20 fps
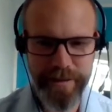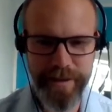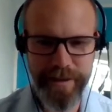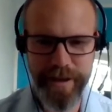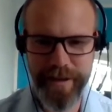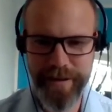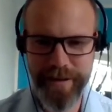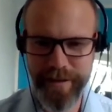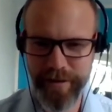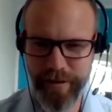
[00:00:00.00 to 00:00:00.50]

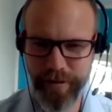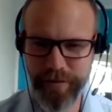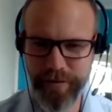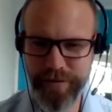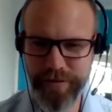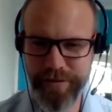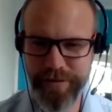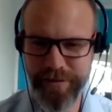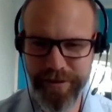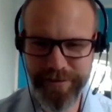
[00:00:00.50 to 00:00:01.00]
that
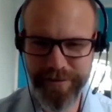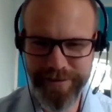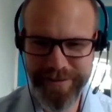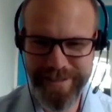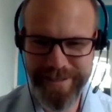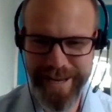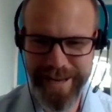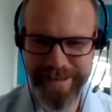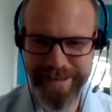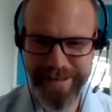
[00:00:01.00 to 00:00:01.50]

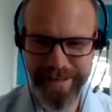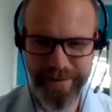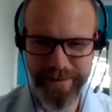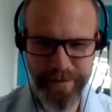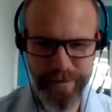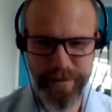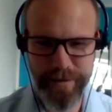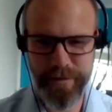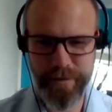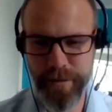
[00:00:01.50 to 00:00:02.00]

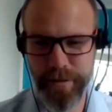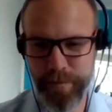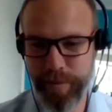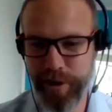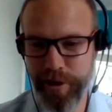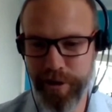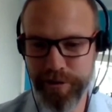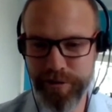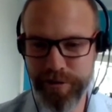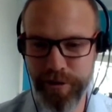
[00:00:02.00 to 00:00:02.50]
understanding the
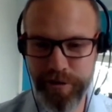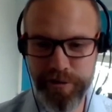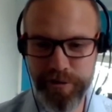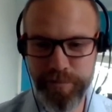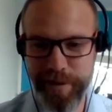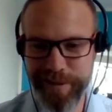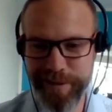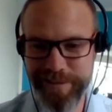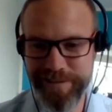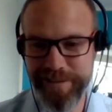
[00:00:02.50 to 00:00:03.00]
person
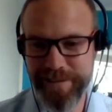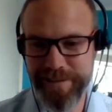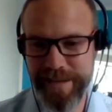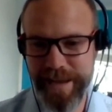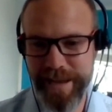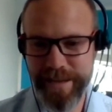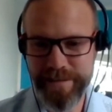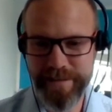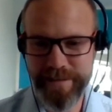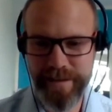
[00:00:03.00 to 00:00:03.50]
as well as the
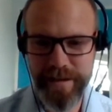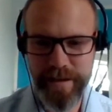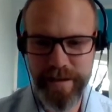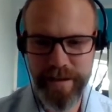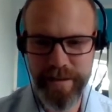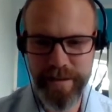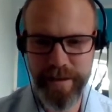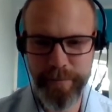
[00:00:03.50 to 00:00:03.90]
task.